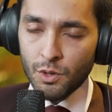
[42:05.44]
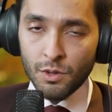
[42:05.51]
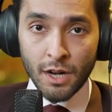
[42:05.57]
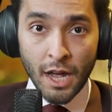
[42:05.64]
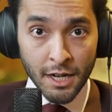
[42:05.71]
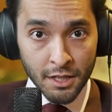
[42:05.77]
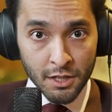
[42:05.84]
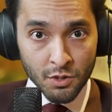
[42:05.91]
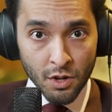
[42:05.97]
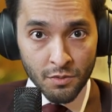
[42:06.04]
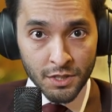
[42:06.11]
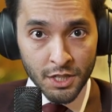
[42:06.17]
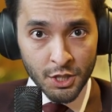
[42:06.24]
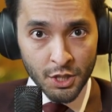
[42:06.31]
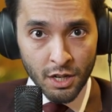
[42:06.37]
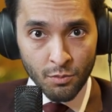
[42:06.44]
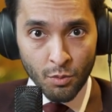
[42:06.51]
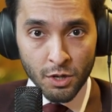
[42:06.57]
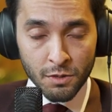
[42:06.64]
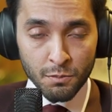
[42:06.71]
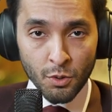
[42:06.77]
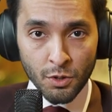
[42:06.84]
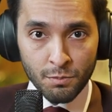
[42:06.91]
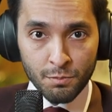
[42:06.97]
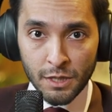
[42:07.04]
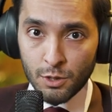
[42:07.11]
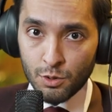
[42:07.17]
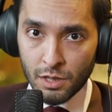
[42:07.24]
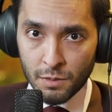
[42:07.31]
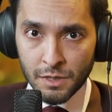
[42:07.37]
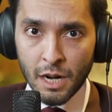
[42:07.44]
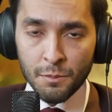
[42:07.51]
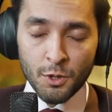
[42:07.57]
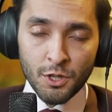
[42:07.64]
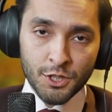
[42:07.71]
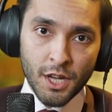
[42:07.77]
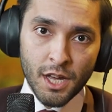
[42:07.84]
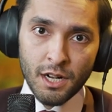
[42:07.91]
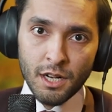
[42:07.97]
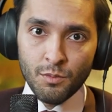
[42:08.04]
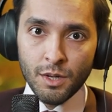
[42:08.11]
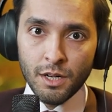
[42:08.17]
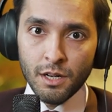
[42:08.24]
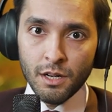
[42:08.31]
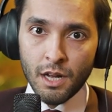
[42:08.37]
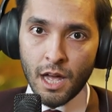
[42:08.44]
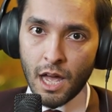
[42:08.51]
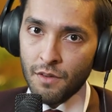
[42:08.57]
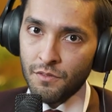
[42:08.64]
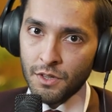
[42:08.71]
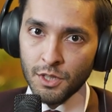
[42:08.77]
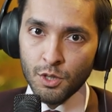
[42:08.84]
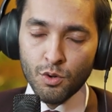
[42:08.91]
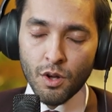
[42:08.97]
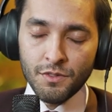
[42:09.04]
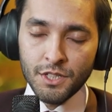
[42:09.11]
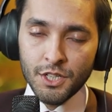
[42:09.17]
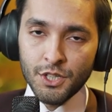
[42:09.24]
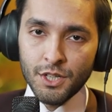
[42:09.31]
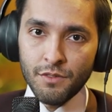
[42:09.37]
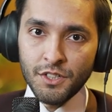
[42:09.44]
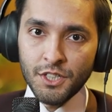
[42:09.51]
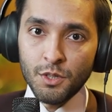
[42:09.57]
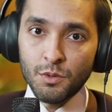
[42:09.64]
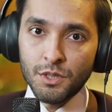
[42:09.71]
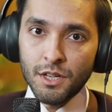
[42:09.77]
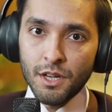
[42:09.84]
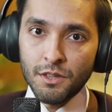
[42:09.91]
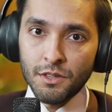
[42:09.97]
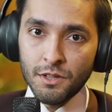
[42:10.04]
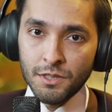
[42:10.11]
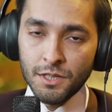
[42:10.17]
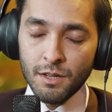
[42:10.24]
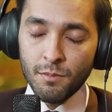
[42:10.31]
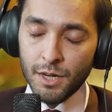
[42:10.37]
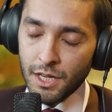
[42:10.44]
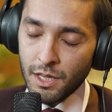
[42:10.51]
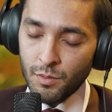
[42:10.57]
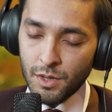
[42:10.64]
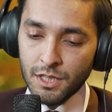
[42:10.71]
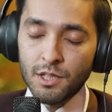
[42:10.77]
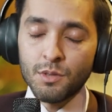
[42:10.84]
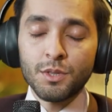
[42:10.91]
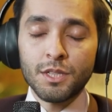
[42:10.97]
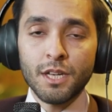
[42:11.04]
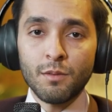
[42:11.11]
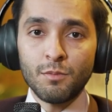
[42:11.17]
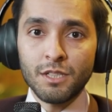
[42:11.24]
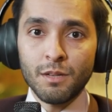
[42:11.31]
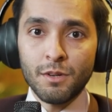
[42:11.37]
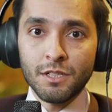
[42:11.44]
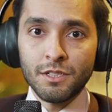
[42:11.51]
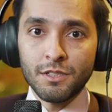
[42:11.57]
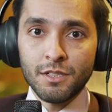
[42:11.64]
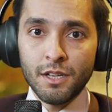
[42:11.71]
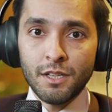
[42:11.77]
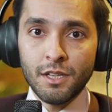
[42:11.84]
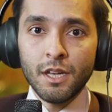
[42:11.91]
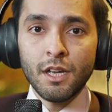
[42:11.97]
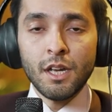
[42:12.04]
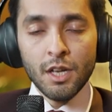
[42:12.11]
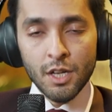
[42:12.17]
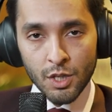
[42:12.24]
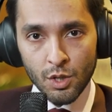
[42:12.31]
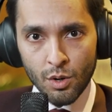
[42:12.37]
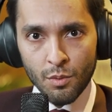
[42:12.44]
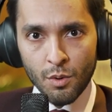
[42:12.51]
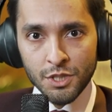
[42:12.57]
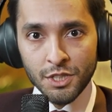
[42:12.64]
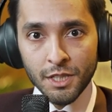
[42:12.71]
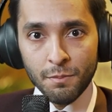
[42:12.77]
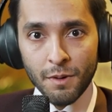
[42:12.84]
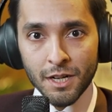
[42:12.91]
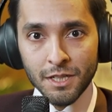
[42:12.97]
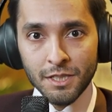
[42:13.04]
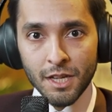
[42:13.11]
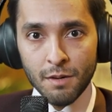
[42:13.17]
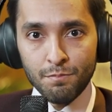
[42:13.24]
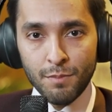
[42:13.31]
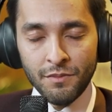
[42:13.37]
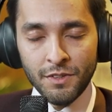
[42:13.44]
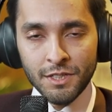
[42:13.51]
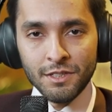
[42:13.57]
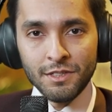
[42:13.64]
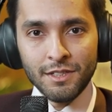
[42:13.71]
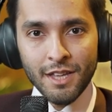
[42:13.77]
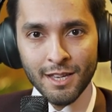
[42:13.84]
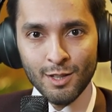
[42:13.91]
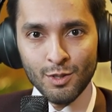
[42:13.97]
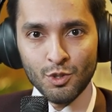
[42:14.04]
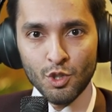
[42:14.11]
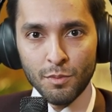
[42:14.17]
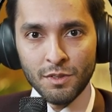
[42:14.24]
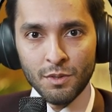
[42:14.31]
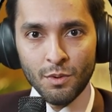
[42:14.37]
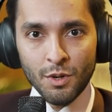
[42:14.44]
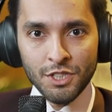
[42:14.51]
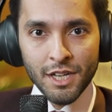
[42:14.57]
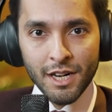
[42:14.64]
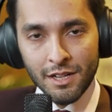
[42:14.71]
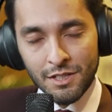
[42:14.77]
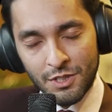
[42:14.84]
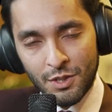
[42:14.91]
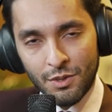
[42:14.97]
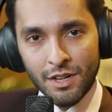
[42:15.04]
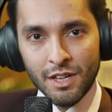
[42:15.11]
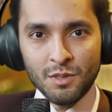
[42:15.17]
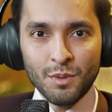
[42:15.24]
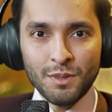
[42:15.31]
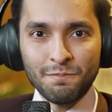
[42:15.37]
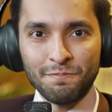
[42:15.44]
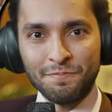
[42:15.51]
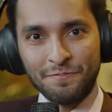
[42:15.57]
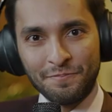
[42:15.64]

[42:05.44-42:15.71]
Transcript: you like this conversation and want more, please do subscribe on the channel. And we'll have a new conversation every Tuesday and Thursday. But anyways, this was Sayyid Mazamil Hassan Zaidi. You are watching the Pakistan Pivot. Thank you so much for watching, and I'll see you in the next one.